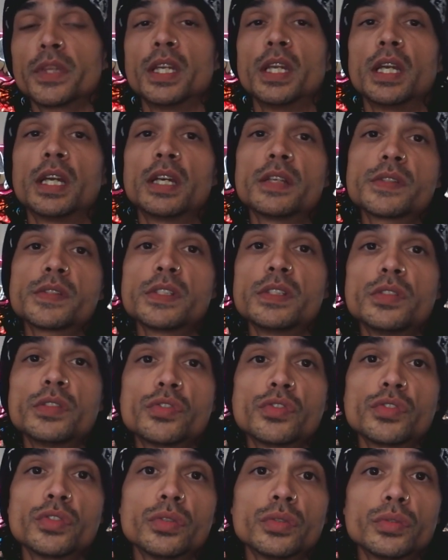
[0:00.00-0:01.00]
I'll see you
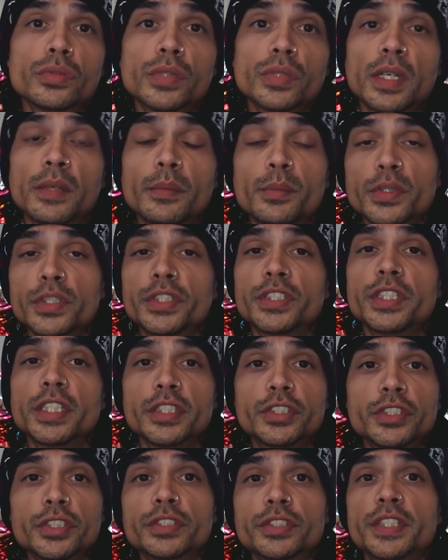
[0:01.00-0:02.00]
soon. I
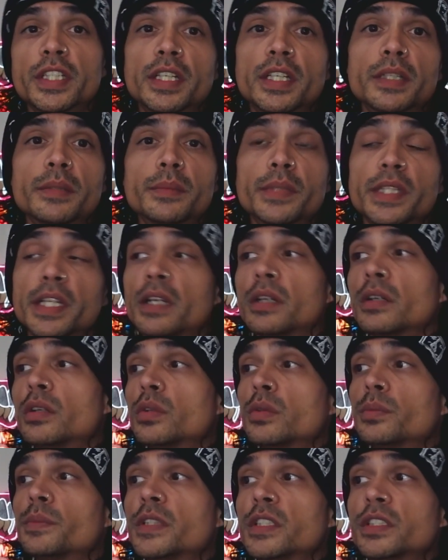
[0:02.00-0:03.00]
appreciate your time, and I
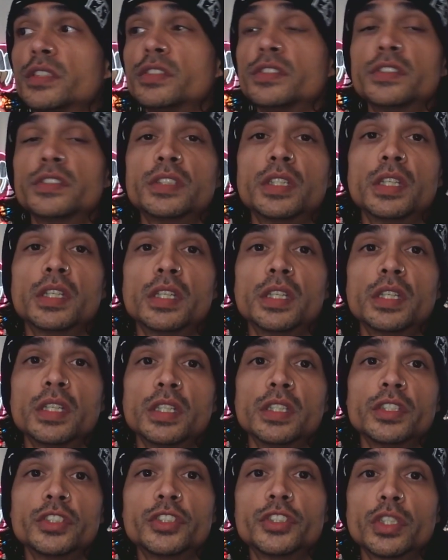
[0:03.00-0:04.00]
hope this
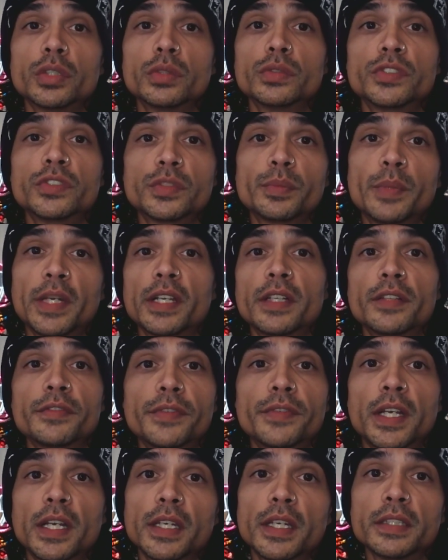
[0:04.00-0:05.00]
shows
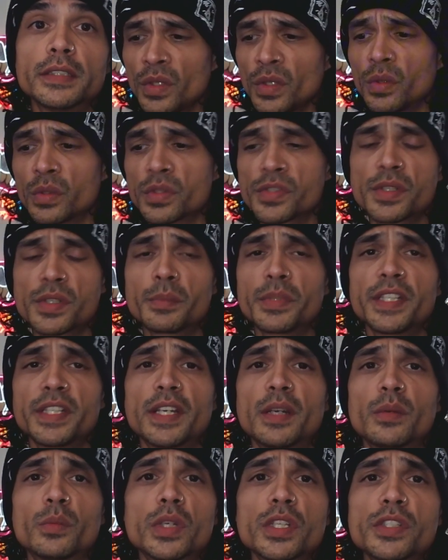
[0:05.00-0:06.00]
Spotify, or somebody
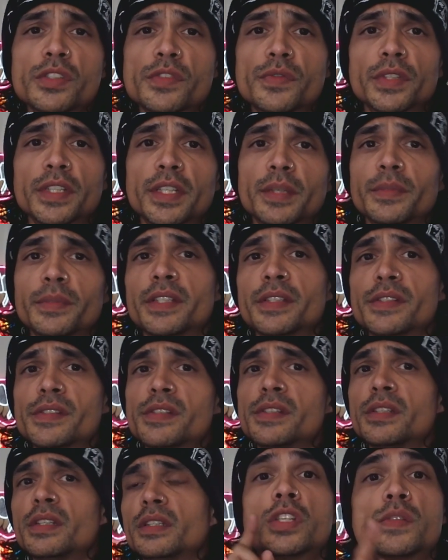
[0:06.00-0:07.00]
that works for them, can
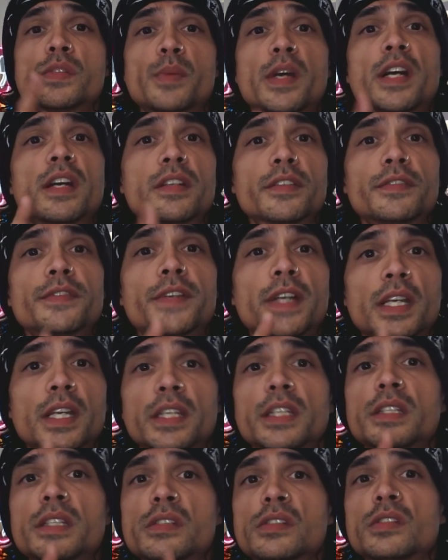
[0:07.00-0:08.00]
see
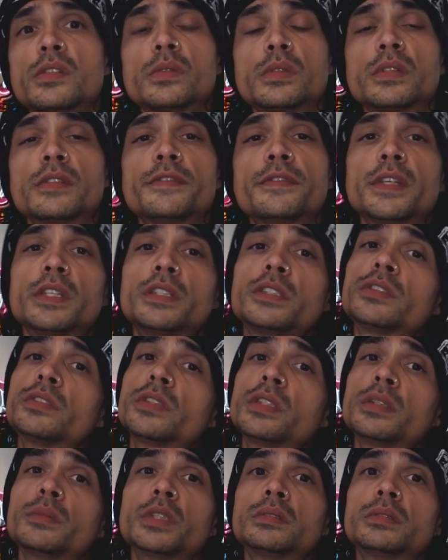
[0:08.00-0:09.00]
Spotify is doing the fake
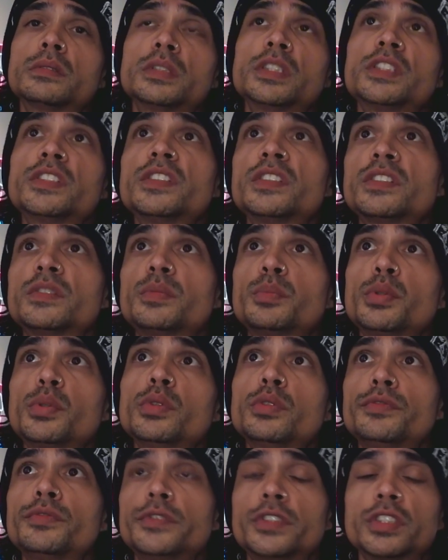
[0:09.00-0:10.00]
streaming. This is
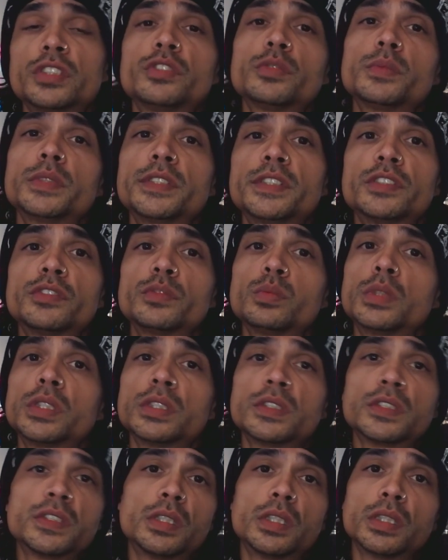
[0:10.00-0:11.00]
proof just with this
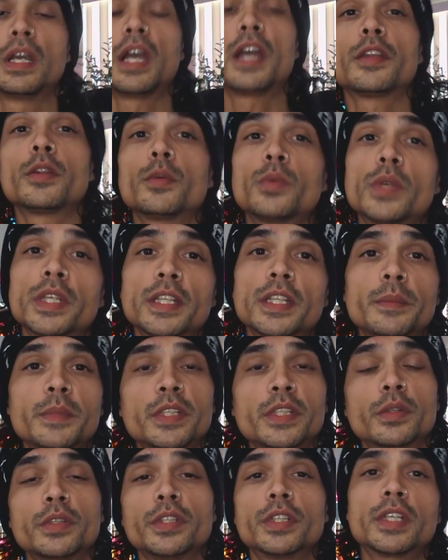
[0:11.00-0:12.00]
one song. Either way, let me
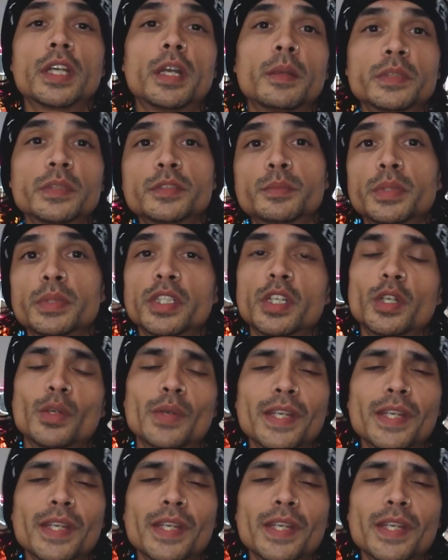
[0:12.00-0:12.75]
know your comments below.